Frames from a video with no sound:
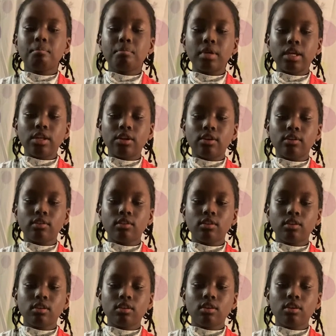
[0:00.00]
Peter,
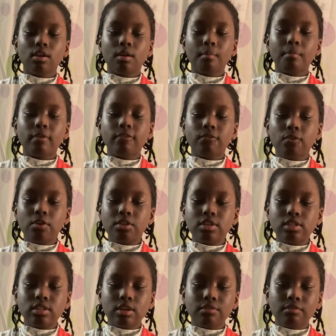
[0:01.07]
before the
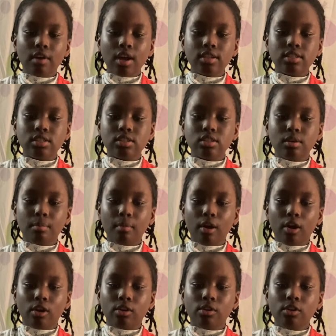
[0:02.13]
sun rises
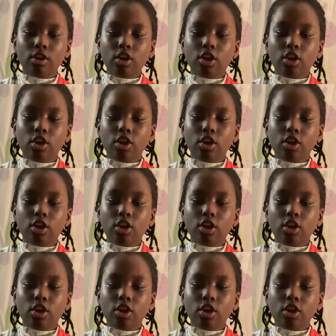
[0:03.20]
tomorrow,